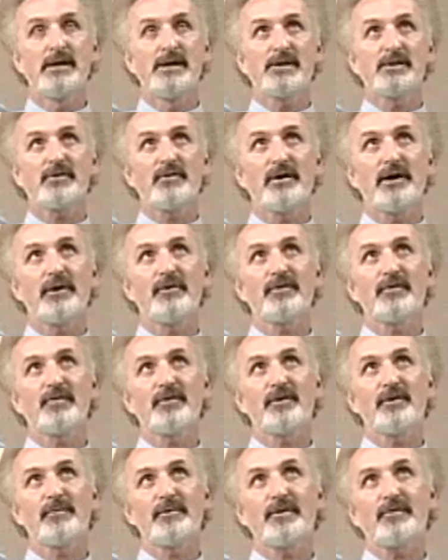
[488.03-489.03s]
So I always
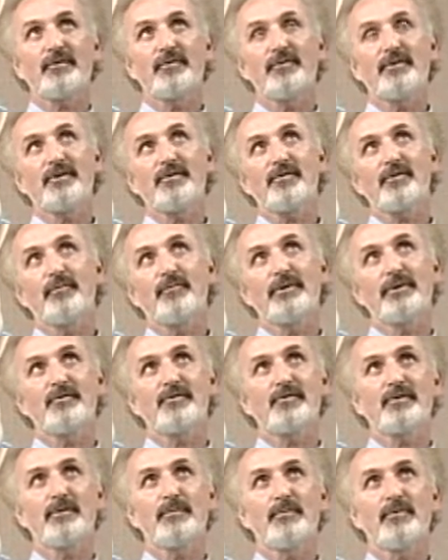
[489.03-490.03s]
tell my students that when
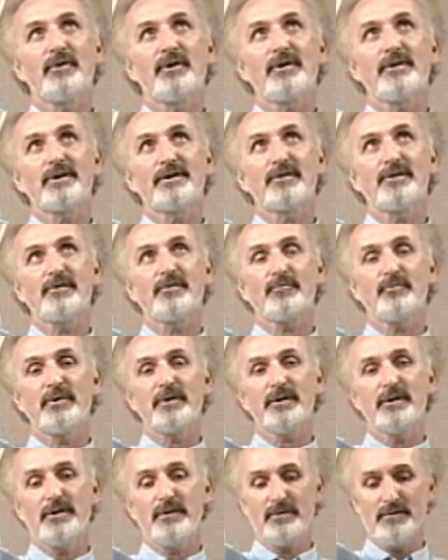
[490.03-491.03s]
using a ball like this
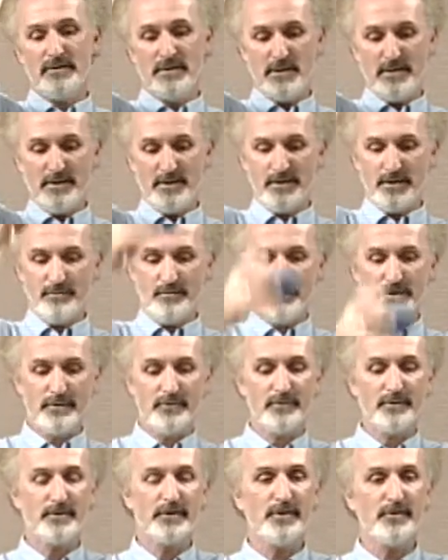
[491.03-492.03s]
one here, that when you
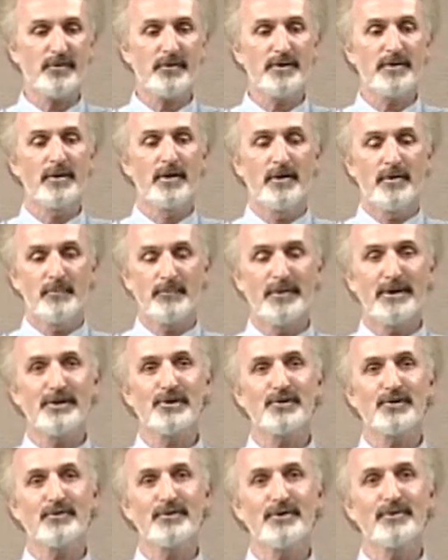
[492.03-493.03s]
release it, make
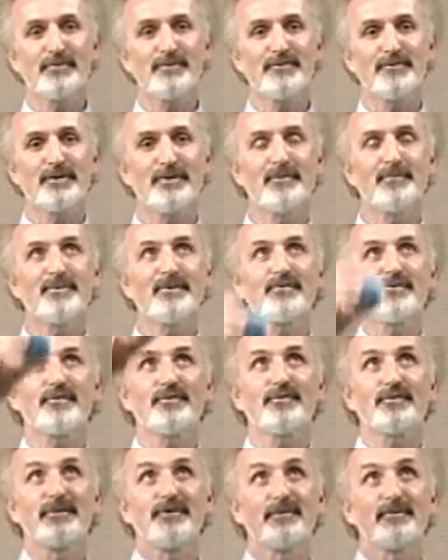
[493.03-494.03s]
sure your environment is
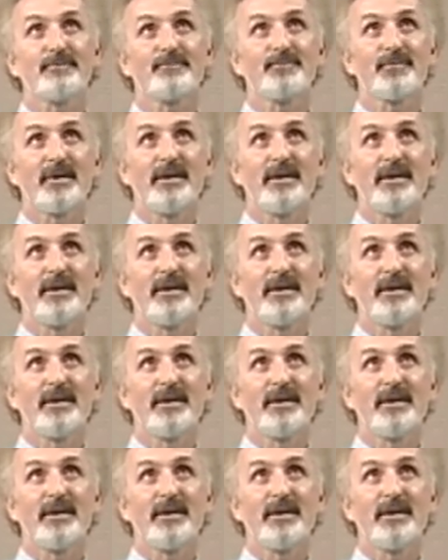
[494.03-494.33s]
clear.